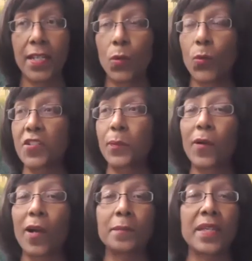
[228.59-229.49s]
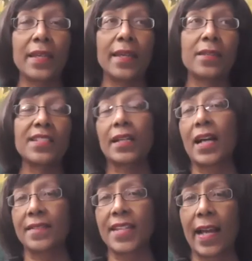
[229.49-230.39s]
which brought me into
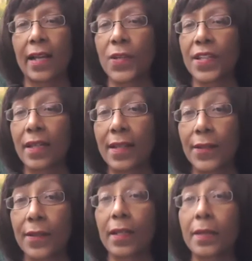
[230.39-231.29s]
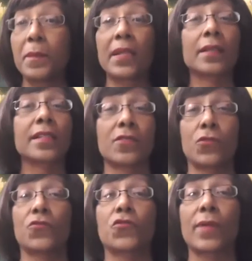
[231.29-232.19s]
contact with other Americans who
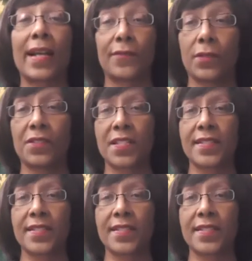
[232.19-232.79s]
traveled to